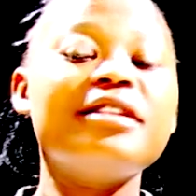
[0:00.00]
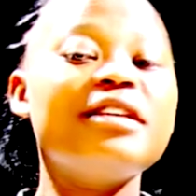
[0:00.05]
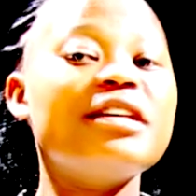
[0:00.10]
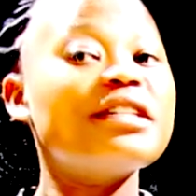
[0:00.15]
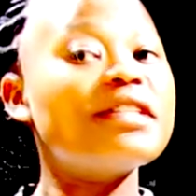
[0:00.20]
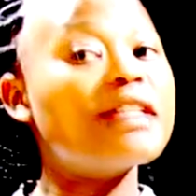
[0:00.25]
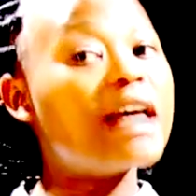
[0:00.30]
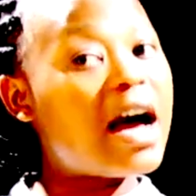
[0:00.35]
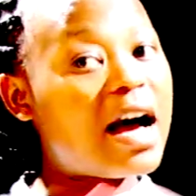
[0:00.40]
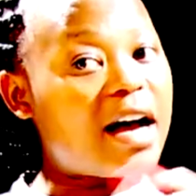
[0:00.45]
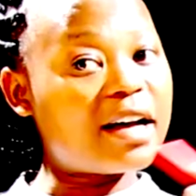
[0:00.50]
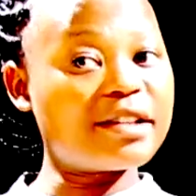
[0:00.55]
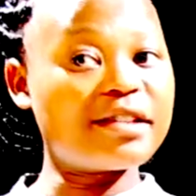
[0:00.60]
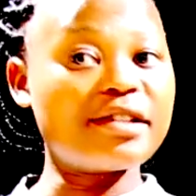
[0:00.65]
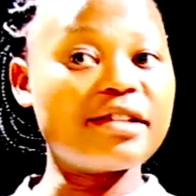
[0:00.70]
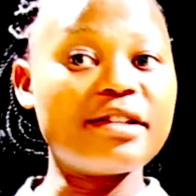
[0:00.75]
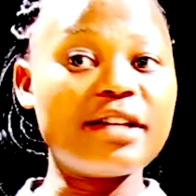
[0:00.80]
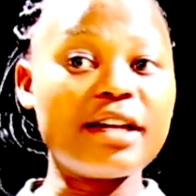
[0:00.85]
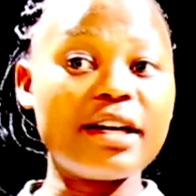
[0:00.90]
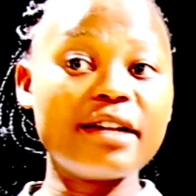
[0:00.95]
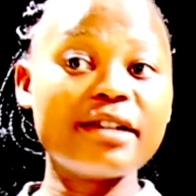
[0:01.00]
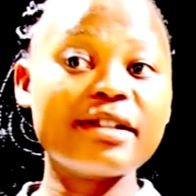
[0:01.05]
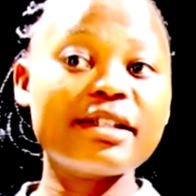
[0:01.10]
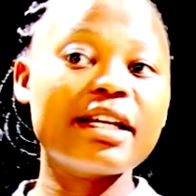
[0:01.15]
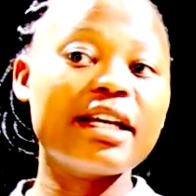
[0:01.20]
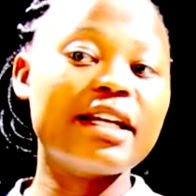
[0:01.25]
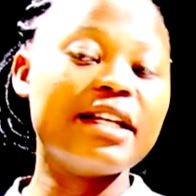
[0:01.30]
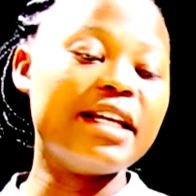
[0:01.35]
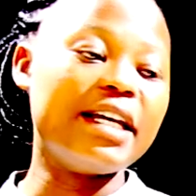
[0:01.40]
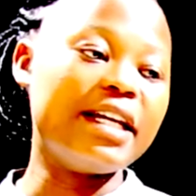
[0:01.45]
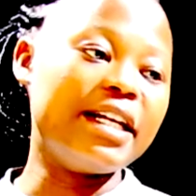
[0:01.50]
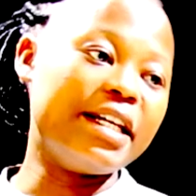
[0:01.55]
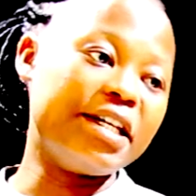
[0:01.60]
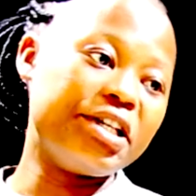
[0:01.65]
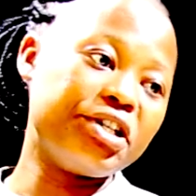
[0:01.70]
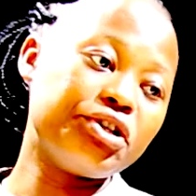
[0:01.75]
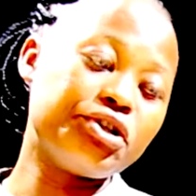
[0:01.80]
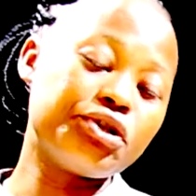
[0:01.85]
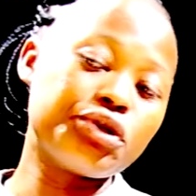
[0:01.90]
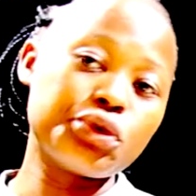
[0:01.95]
these accidents, they
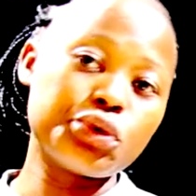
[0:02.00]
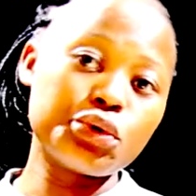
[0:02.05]
lead